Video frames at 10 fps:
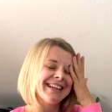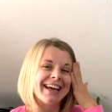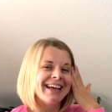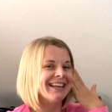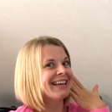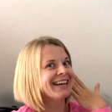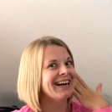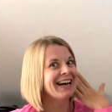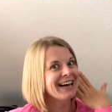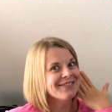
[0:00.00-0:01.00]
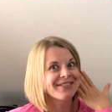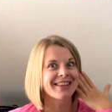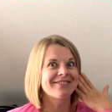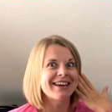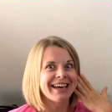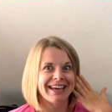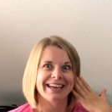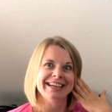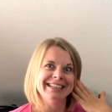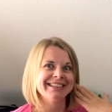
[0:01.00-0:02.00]
lady, I have
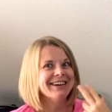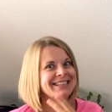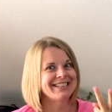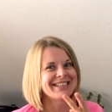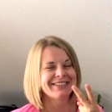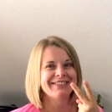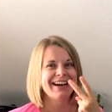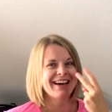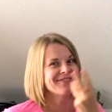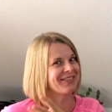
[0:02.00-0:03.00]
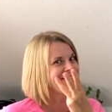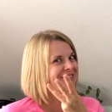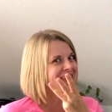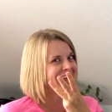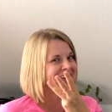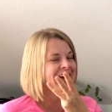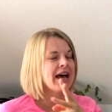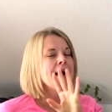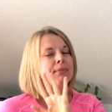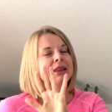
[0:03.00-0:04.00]
3, not 2, I have
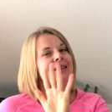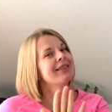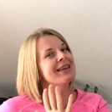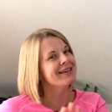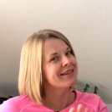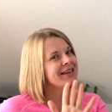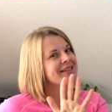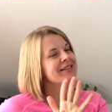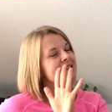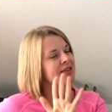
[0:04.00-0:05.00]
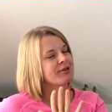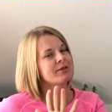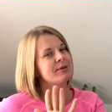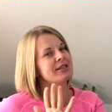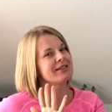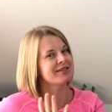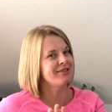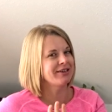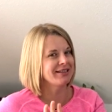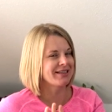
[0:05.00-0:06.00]
3. But the thing is, the 3rd one
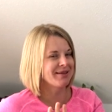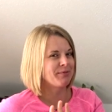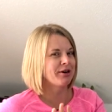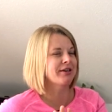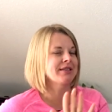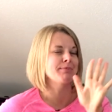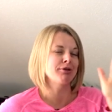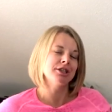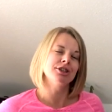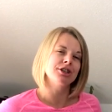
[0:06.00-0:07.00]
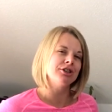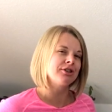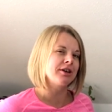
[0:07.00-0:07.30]
is not Instant Pot, it's a pressure